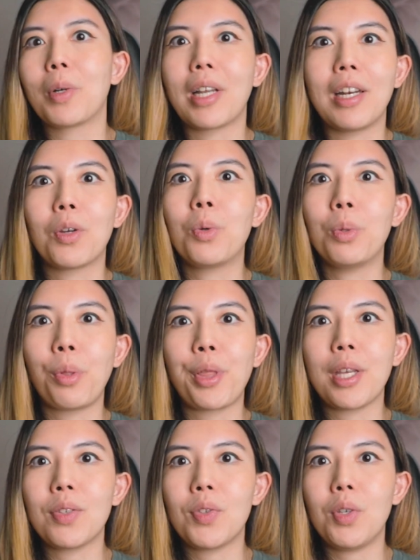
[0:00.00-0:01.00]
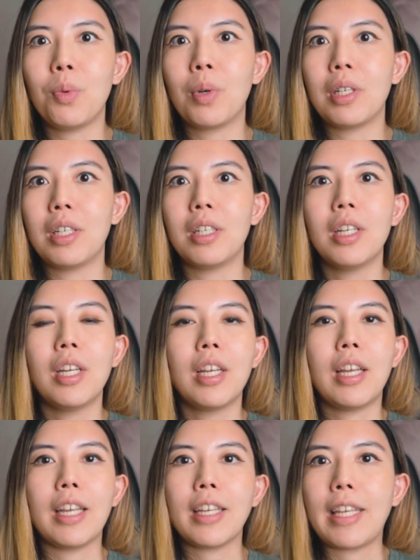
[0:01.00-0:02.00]
What kind of cool things do you want to
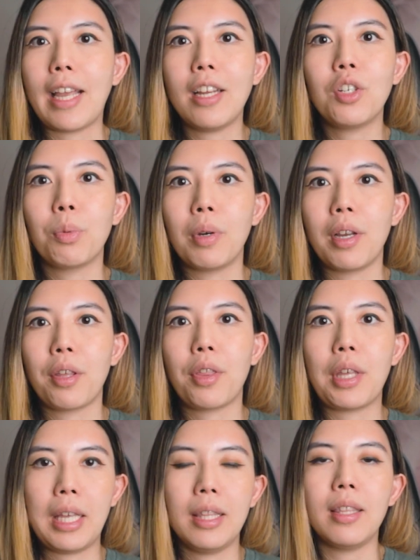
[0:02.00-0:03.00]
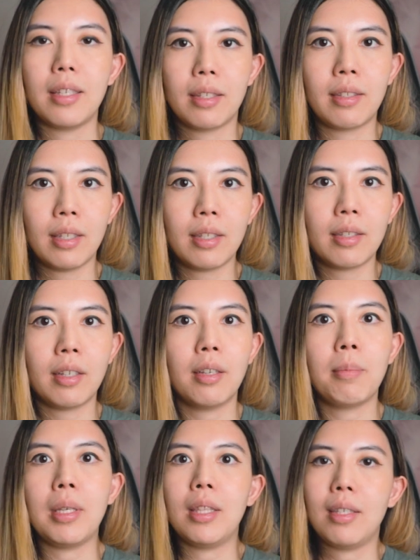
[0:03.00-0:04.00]
engage with in this
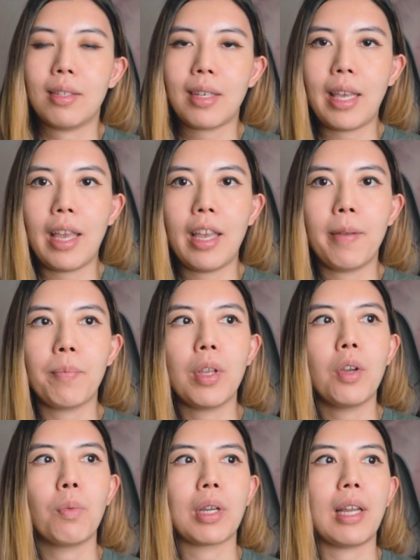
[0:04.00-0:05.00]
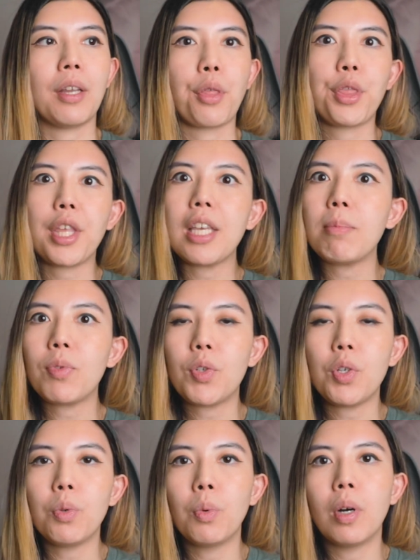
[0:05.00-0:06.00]
system, in this game? What kind of themes
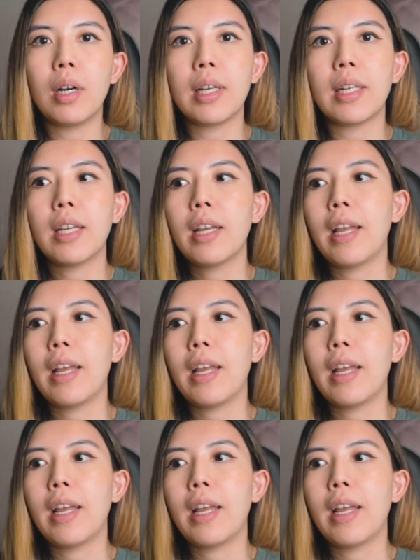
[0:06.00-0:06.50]
do you want?